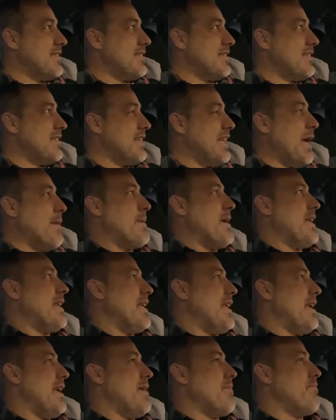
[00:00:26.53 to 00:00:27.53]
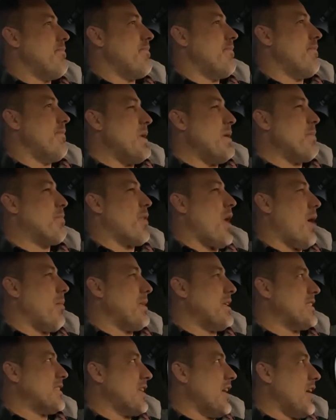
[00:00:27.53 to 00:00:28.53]
I mean, he probably
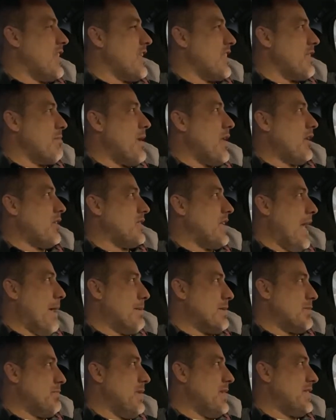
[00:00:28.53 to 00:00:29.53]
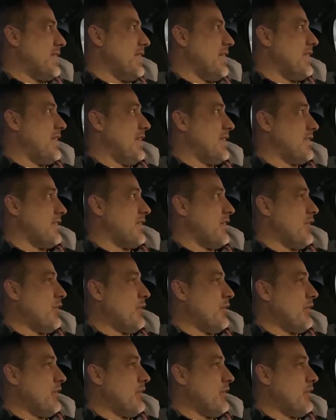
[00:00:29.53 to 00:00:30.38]
saw that the metal tab is missing and thinks it's a hole.